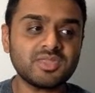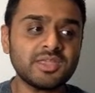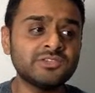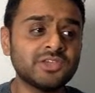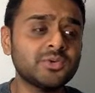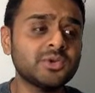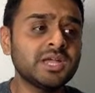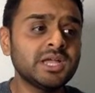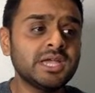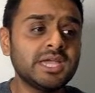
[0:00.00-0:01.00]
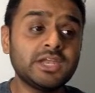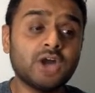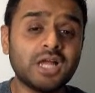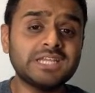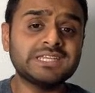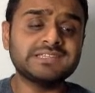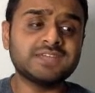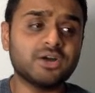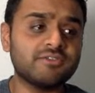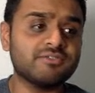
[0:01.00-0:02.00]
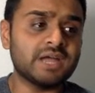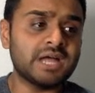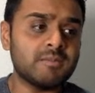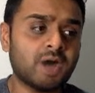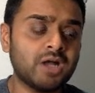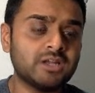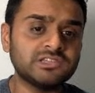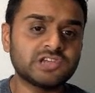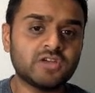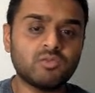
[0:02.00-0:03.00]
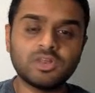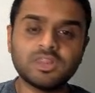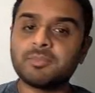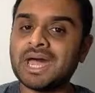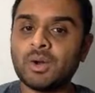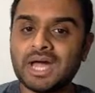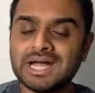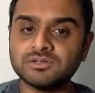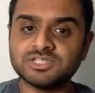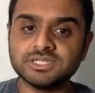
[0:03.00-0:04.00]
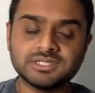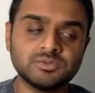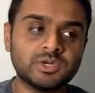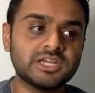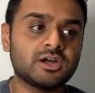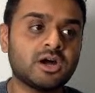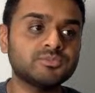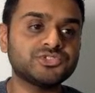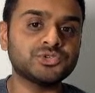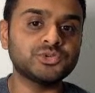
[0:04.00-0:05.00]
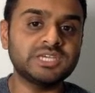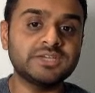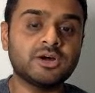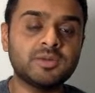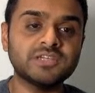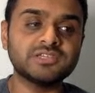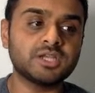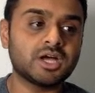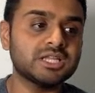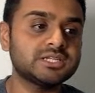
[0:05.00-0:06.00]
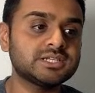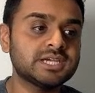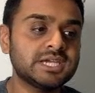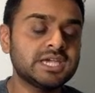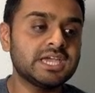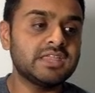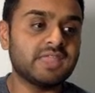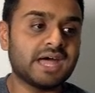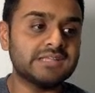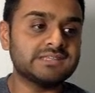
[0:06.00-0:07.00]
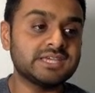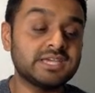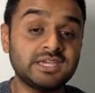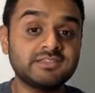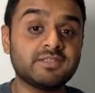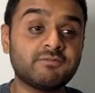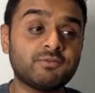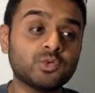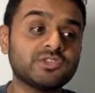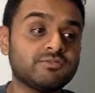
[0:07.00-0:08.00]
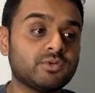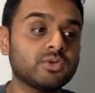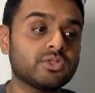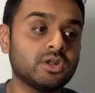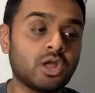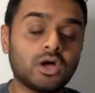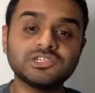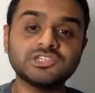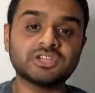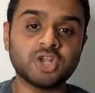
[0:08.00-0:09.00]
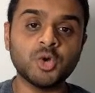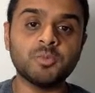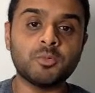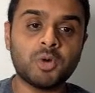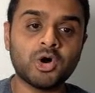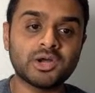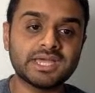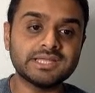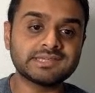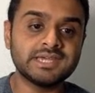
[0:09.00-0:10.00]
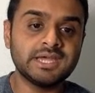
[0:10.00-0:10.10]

So in Ireland itself, Ireland's kind of one of the powerhouses when it comes to e-commerce in Ireland, in that it is the 44th largest global market.